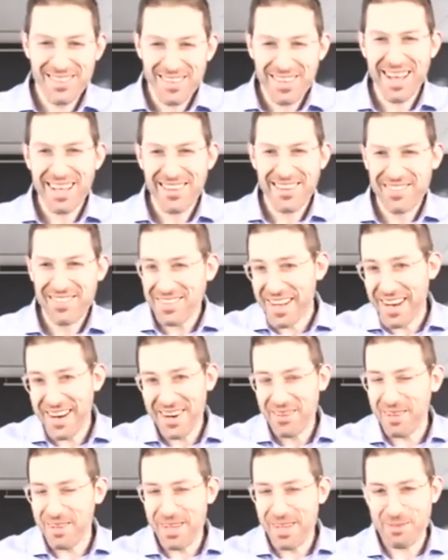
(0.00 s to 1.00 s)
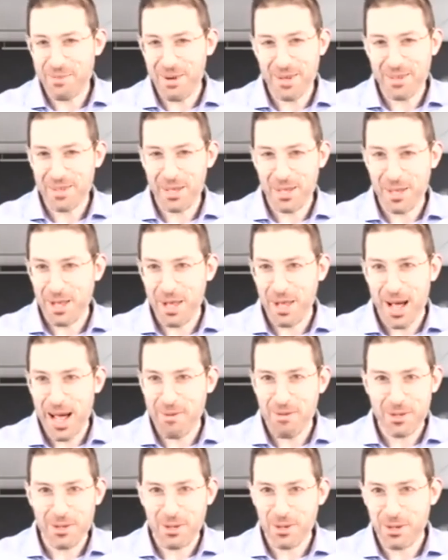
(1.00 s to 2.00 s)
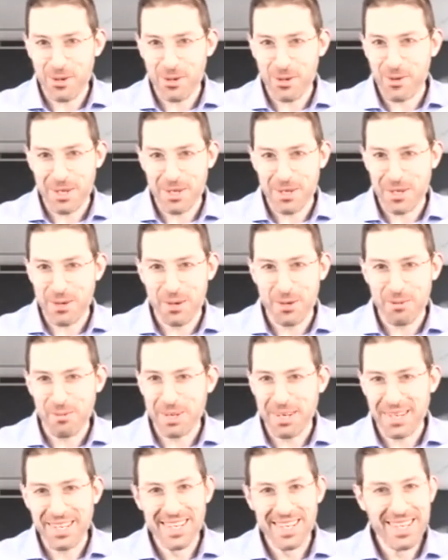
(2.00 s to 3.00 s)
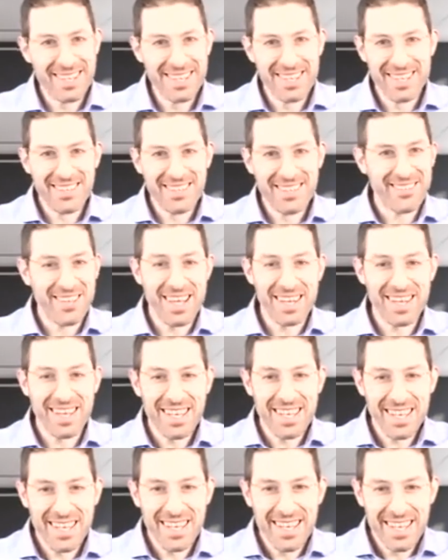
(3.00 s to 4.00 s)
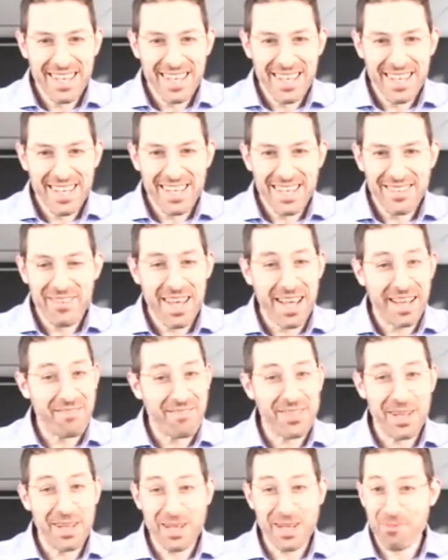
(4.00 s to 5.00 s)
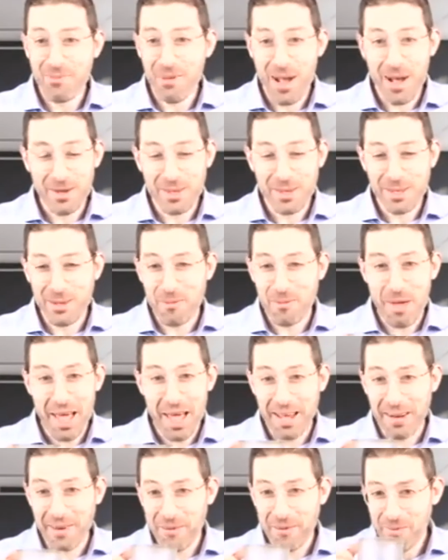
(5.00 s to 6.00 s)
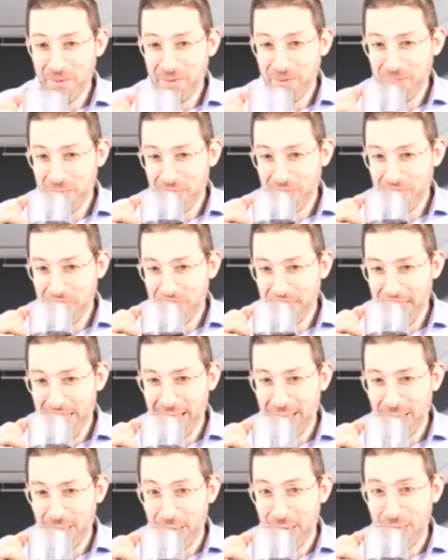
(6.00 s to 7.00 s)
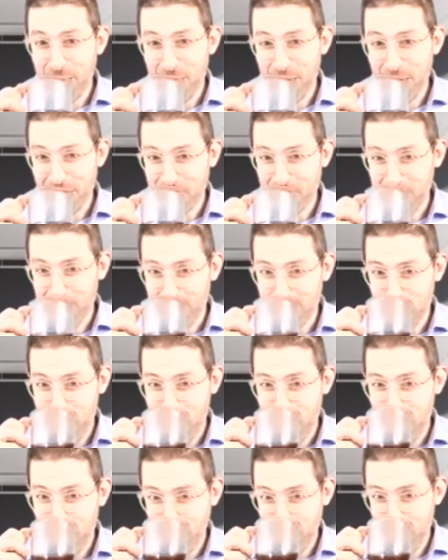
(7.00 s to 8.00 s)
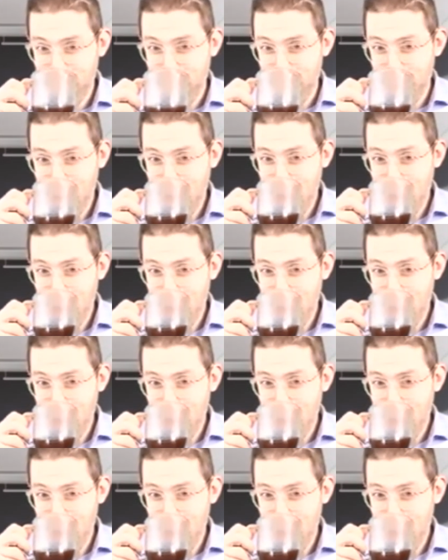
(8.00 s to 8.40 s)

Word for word: I don't know if Les Brown's still alive or still doing what he's doing, but man, man, Les Brown was the man. I loved watching Les Brown growing up.